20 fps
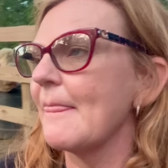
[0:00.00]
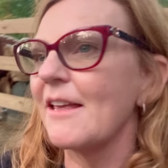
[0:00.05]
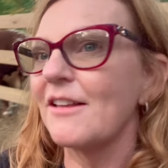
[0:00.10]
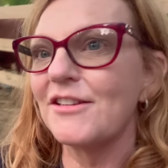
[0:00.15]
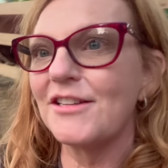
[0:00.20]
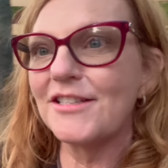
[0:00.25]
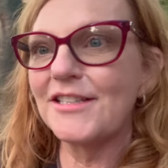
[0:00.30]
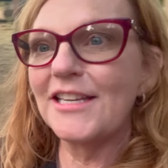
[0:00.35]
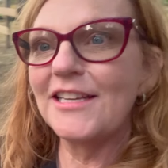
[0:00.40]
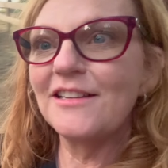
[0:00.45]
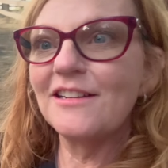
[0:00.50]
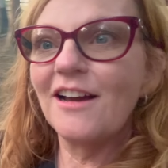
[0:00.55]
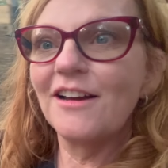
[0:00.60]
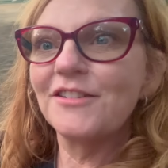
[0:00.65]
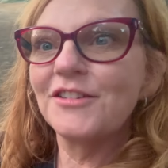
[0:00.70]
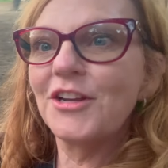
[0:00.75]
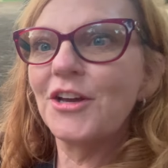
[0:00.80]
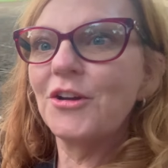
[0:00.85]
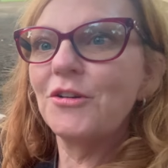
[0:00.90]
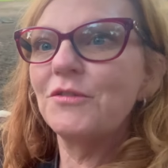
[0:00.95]
Does he not
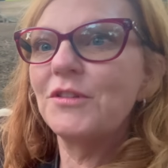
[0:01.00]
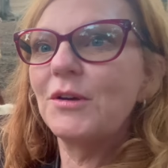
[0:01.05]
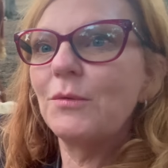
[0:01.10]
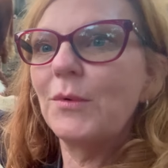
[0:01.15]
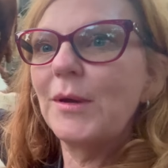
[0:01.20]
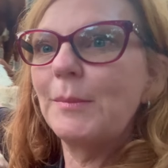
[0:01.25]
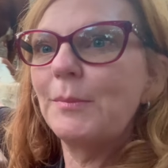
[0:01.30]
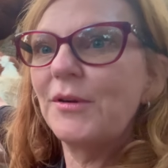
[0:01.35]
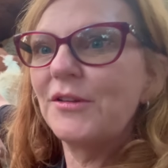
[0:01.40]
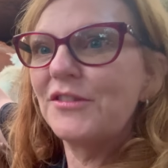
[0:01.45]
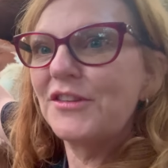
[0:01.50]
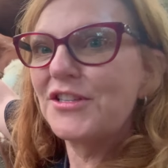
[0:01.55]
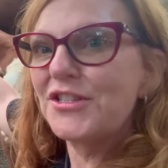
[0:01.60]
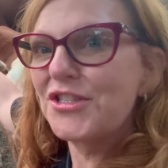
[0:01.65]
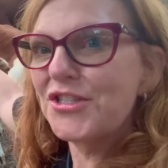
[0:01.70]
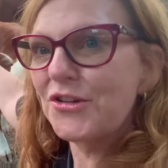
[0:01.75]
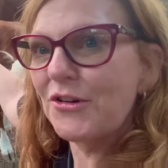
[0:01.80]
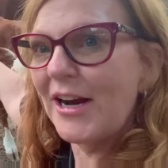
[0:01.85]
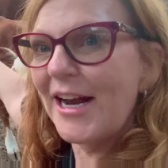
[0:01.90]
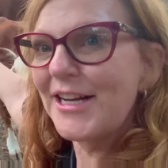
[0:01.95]
know that we put this
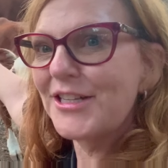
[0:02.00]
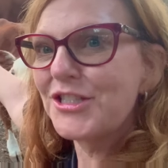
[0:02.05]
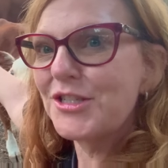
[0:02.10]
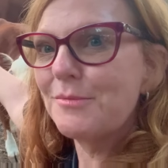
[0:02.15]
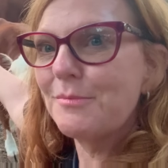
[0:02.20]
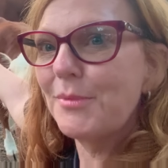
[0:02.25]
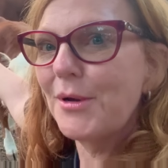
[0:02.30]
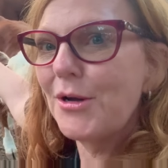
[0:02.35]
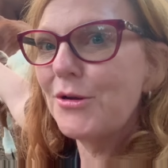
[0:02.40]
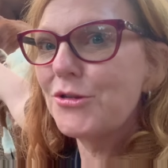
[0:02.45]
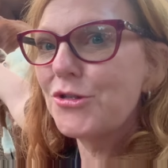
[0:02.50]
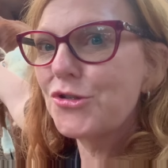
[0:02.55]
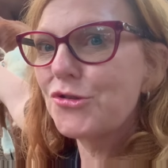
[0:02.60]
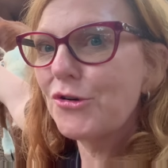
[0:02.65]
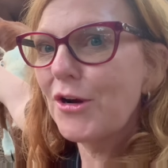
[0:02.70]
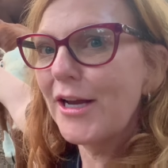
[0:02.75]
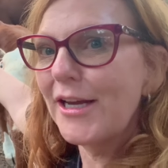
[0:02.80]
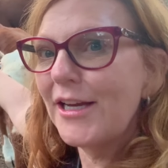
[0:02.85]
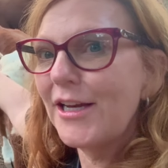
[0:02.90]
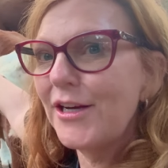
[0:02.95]
scratching post
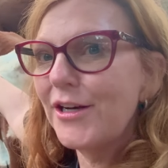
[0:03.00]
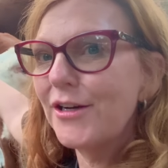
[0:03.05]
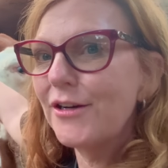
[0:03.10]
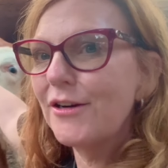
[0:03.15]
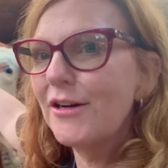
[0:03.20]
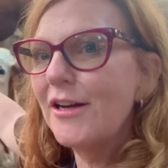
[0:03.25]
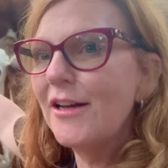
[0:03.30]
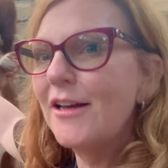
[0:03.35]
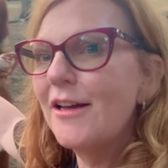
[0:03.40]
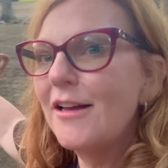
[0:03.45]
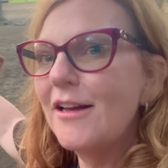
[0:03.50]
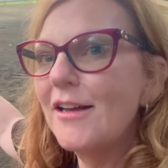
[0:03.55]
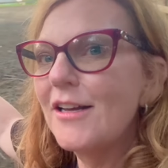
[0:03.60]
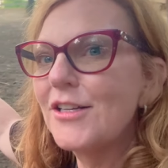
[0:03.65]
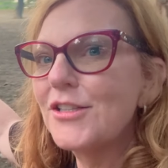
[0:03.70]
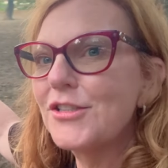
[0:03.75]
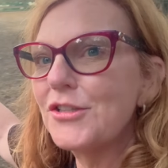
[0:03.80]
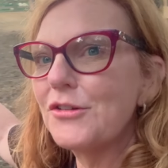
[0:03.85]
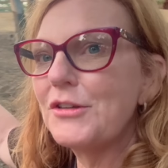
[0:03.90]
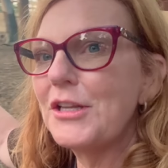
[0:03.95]
right here
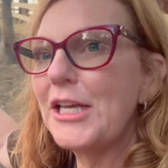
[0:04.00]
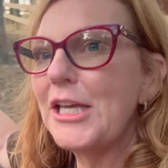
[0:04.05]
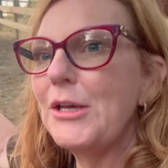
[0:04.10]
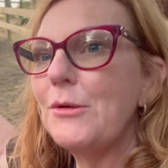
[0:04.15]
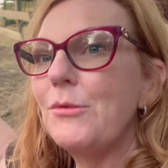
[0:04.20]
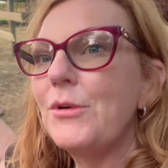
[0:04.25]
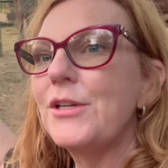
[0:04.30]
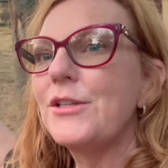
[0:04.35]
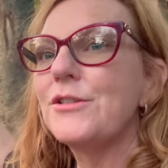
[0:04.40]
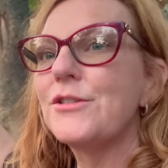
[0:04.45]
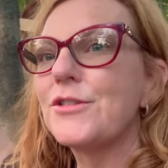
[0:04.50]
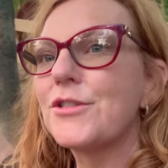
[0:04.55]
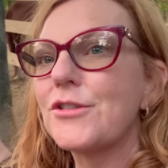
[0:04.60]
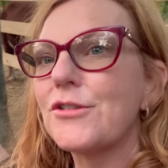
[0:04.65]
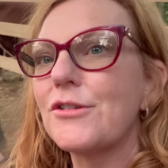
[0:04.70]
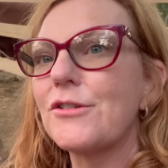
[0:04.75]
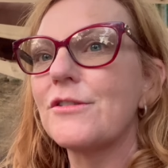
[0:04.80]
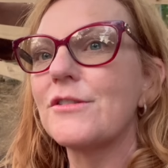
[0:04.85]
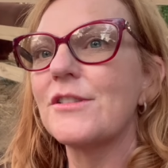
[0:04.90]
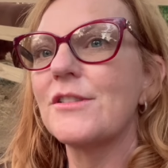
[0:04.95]
so that he wouldn't
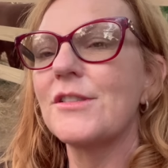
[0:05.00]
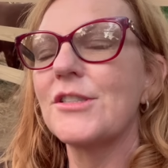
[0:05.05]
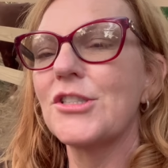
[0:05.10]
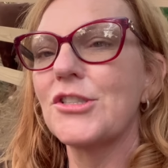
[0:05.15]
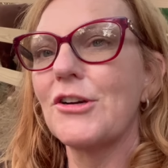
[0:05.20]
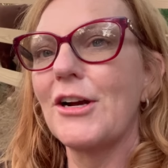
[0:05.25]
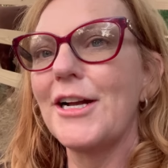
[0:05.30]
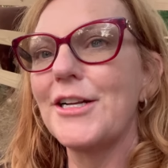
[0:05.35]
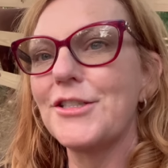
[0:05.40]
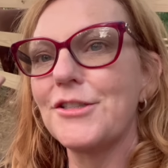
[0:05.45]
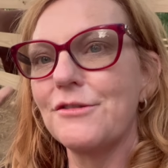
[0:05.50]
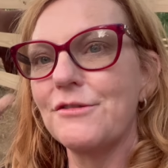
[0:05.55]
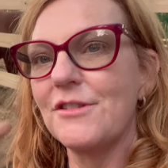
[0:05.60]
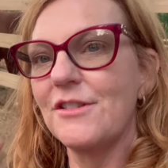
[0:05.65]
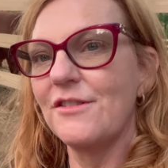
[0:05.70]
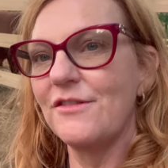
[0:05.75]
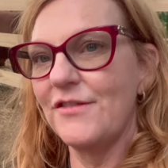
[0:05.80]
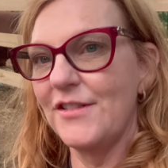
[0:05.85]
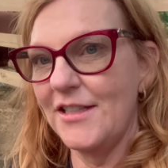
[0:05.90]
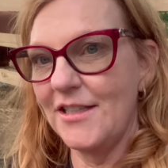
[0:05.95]
sc scratch on
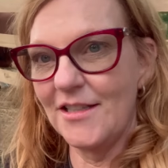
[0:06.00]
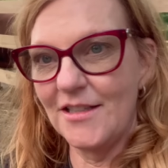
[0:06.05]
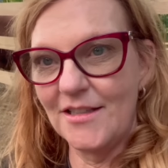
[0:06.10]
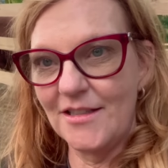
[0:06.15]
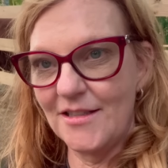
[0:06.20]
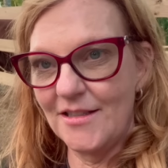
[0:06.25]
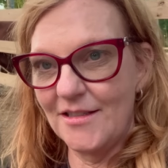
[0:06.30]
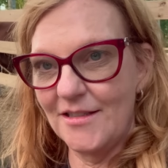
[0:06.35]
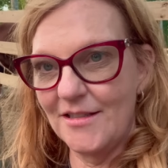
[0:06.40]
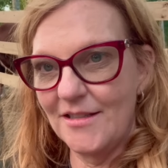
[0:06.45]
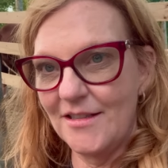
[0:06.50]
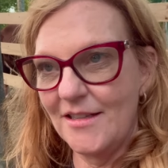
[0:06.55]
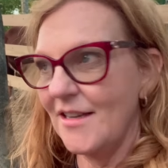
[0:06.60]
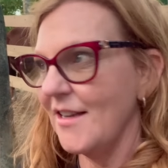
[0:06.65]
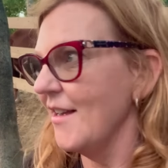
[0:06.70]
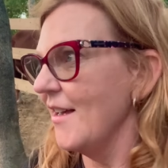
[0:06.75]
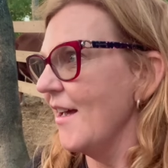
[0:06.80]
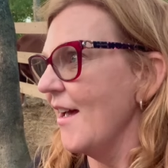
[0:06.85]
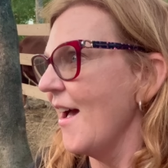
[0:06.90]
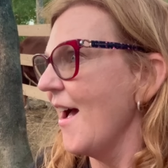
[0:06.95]
the fence?
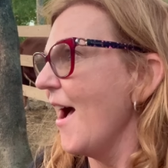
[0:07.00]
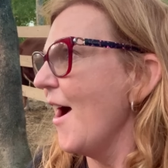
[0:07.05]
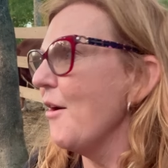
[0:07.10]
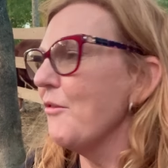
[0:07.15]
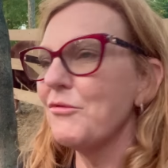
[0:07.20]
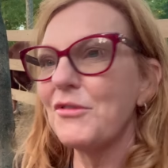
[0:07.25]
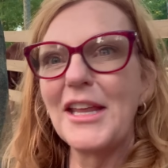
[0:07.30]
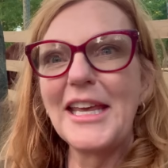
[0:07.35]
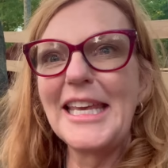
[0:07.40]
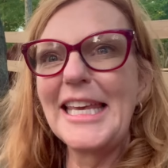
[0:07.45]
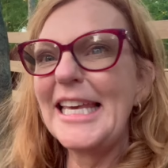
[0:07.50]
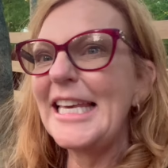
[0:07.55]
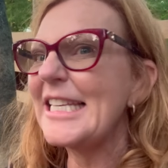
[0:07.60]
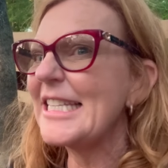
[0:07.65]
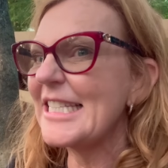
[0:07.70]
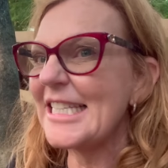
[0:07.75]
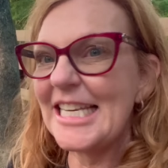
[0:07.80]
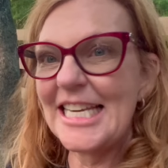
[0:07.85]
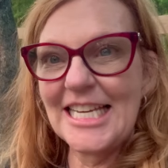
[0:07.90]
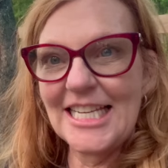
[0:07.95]
I don't think he's
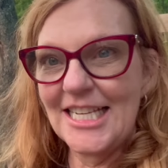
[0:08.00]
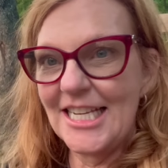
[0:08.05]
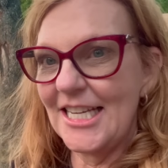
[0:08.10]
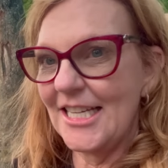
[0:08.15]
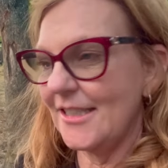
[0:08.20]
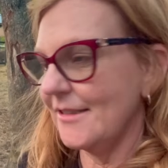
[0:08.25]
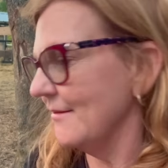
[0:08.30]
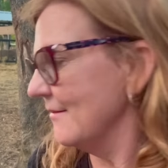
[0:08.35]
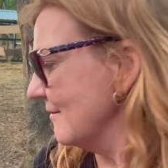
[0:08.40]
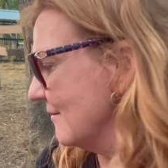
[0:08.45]
getting it.